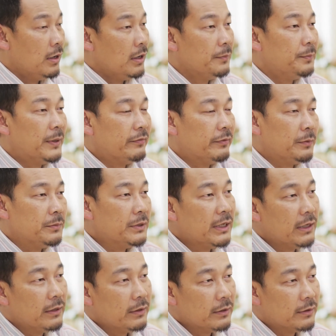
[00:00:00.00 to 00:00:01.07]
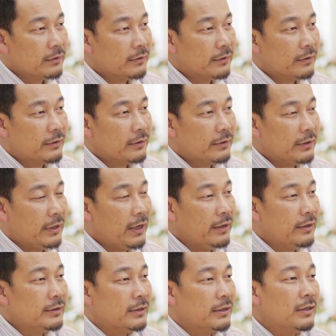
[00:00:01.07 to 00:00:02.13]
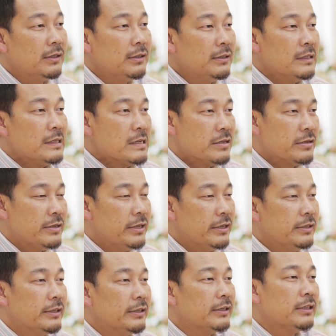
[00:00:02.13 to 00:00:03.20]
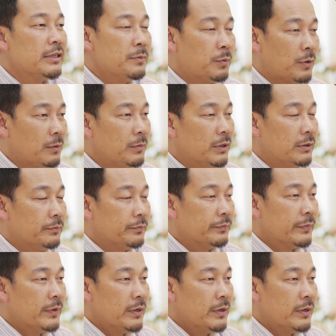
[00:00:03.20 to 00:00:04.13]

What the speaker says: Apart from that, there is a degenerative problem,